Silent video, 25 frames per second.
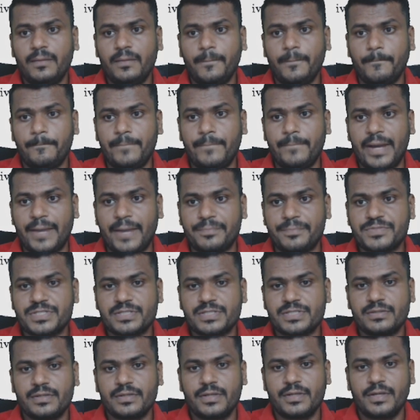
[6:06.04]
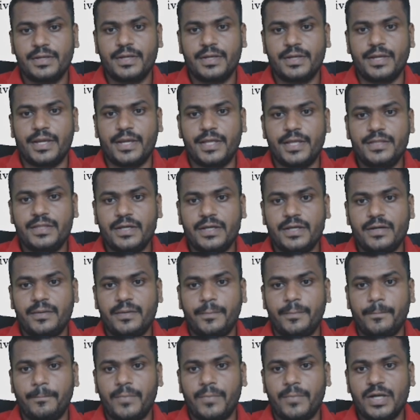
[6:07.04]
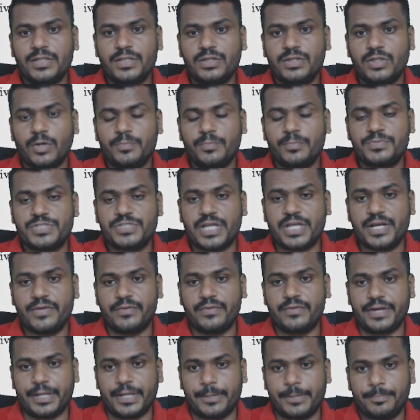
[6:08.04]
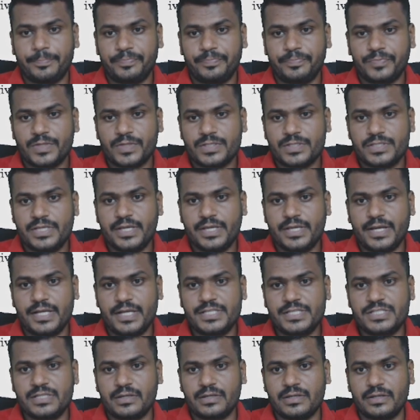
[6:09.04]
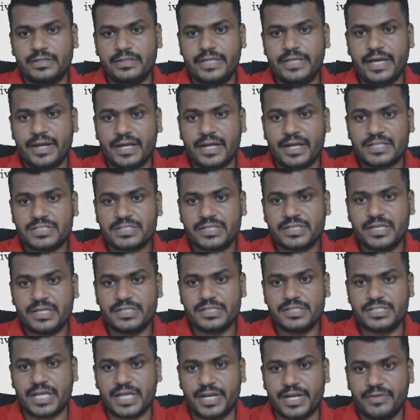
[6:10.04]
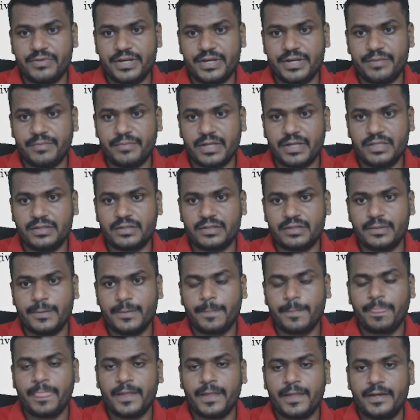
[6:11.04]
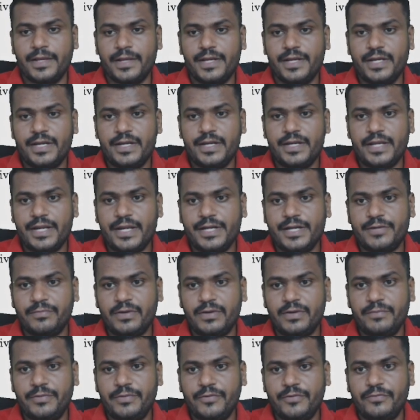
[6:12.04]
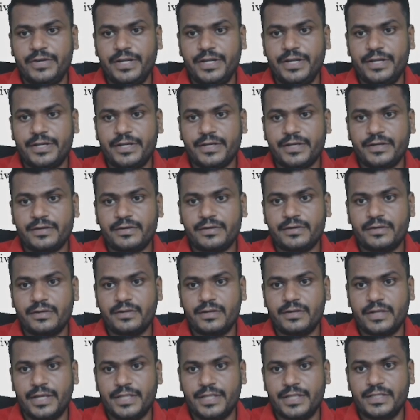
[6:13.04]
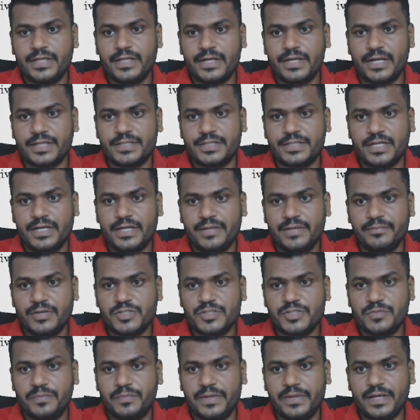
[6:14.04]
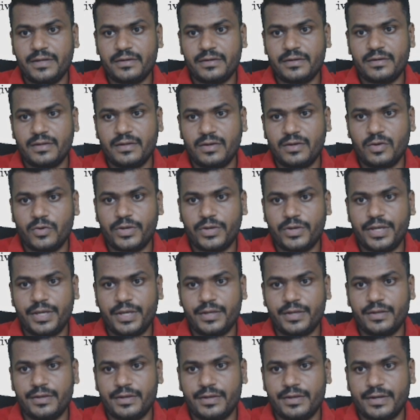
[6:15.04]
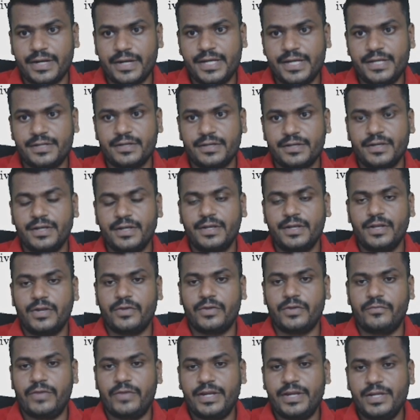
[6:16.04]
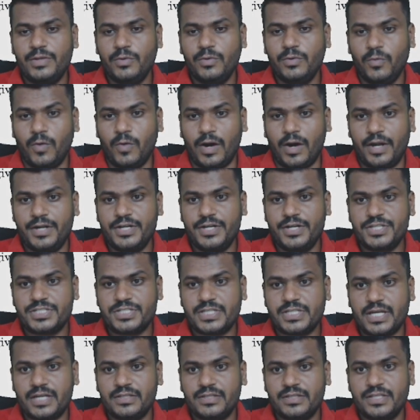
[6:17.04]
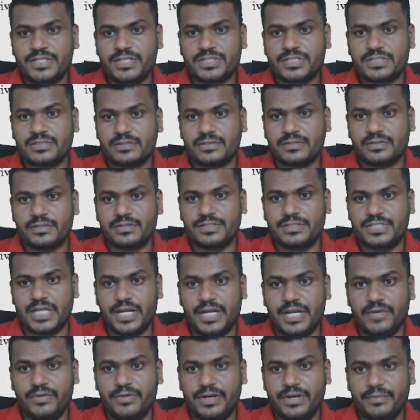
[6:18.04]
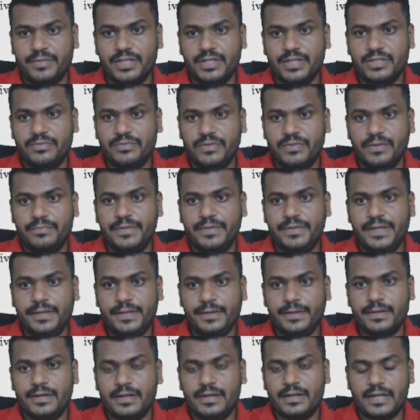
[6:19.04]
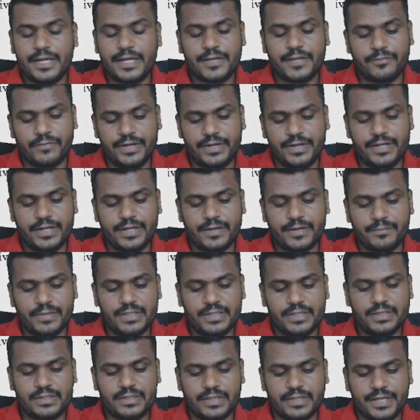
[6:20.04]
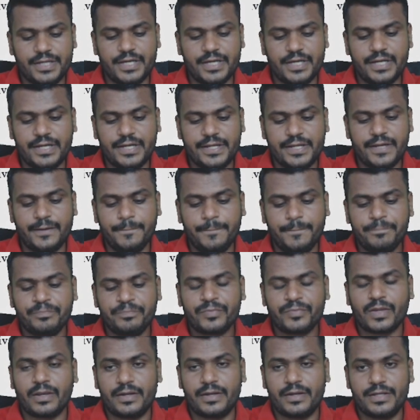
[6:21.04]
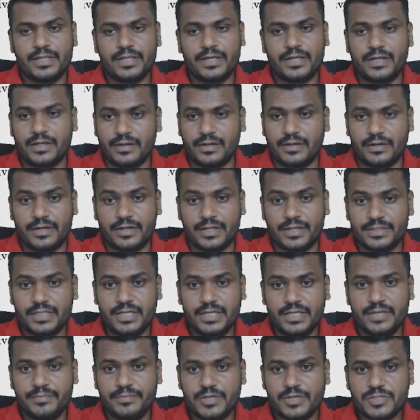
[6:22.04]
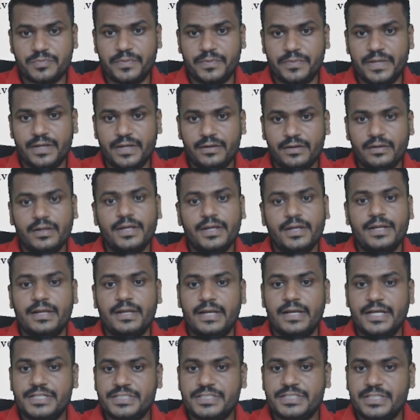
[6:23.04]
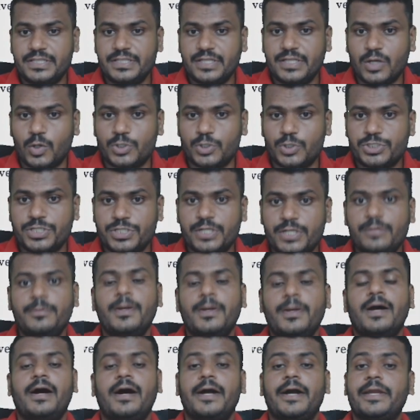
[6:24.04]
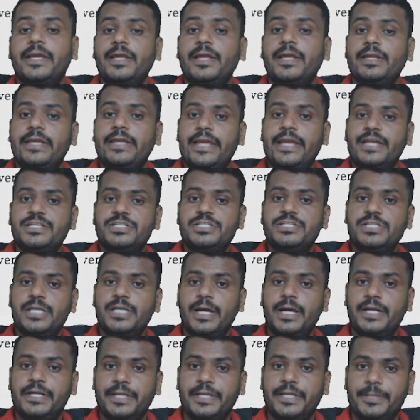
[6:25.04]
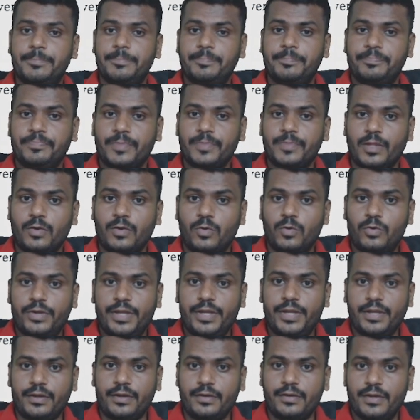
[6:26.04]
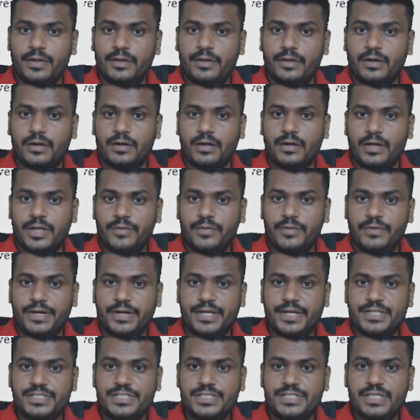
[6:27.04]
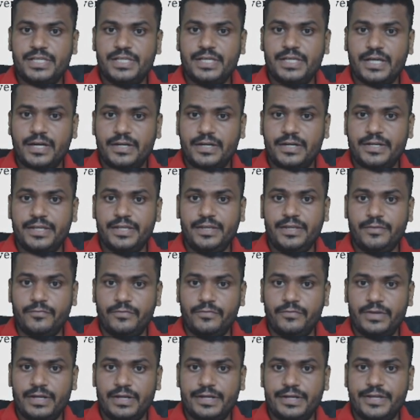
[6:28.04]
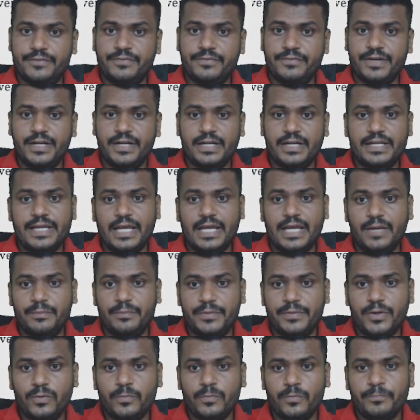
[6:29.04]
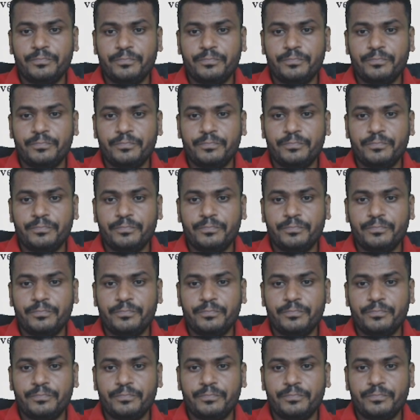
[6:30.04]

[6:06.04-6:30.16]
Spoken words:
maps in the month of January. See guys, they are asking January month. In India it will be winter in the northern hemisphere. Okay, right? When you understand this, January month will be like winter month in India in the northern hemisphere. Let's see the question again. NCERT. Okay, your NCERT will definitely help you.